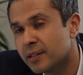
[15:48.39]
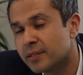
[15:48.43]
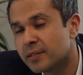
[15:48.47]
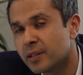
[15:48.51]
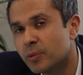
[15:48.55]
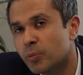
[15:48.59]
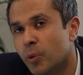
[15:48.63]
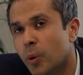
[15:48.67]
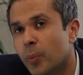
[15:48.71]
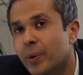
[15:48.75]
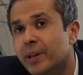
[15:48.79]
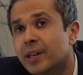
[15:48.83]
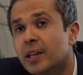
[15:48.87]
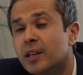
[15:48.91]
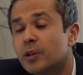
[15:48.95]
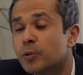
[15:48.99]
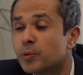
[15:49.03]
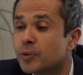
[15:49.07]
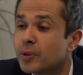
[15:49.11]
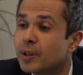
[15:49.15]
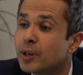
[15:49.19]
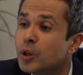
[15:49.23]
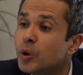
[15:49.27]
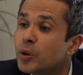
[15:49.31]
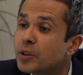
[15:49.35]
And what we did was we
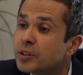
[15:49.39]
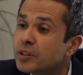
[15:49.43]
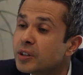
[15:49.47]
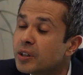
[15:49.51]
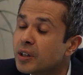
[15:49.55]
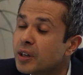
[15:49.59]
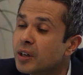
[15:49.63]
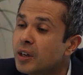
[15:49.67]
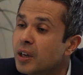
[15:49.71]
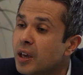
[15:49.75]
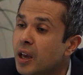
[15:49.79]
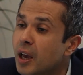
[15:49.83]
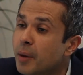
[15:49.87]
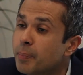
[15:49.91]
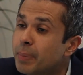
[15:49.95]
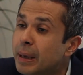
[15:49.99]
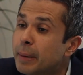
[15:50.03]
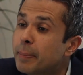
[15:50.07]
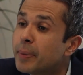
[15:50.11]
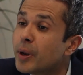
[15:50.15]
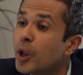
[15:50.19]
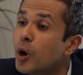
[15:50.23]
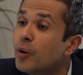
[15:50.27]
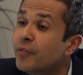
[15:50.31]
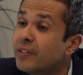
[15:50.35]
looked at
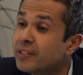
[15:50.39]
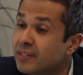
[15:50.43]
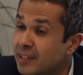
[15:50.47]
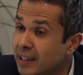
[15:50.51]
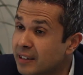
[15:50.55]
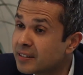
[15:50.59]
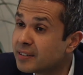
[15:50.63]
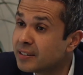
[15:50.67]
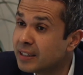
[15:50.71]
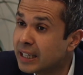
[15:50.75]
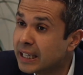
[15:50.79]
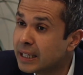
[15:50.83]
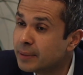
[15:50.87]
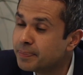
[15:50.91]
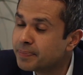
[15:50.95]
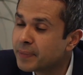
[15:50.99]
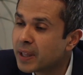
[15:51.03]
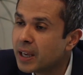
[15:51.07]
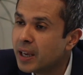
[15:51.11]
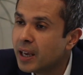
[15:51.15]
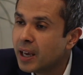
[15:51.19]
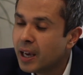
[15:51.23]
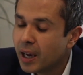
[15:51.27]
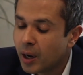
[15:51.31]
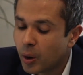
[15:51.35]
people over 60.
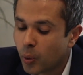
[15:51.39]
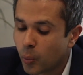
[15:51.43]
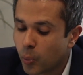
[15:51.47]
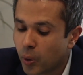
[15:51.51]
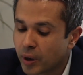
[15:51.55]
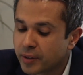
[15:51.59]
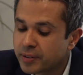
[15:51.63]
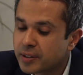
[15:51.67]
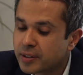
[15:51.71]
Was